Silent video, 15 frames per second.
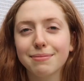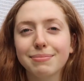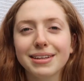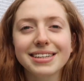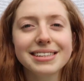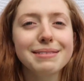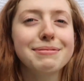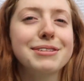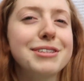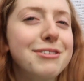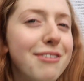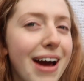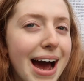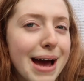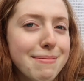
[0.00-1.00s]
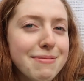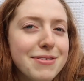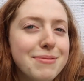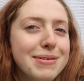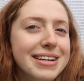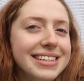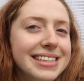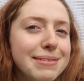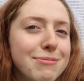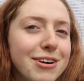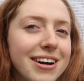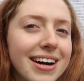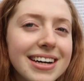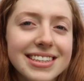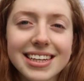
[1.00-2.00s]
Please subscribe if you want to see more
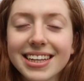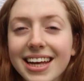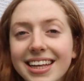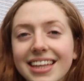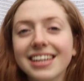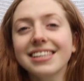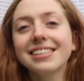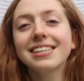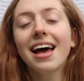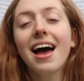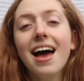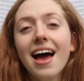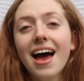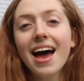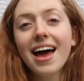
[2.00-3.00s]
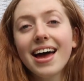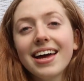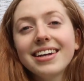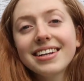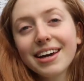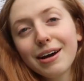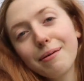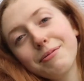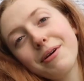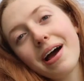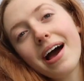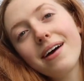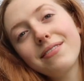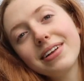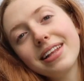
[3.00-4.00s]
content like this. And I hope you
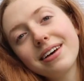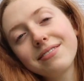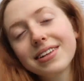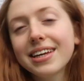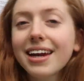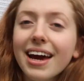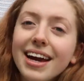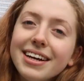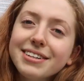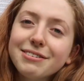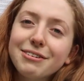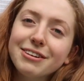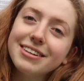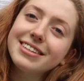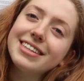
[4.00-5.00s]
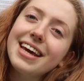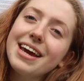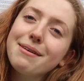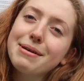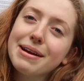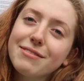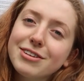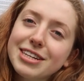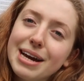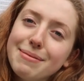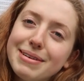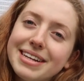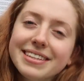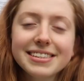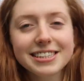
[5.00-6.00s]
have a lovely night or good day, whatever time
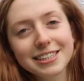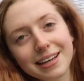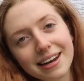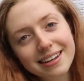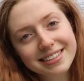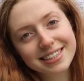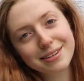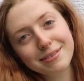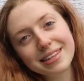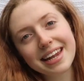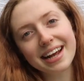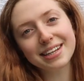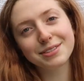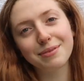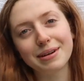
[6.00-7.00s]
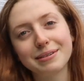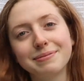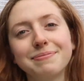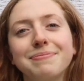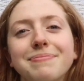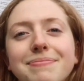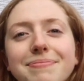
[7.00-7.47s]
it is, and I'll see you in the next one.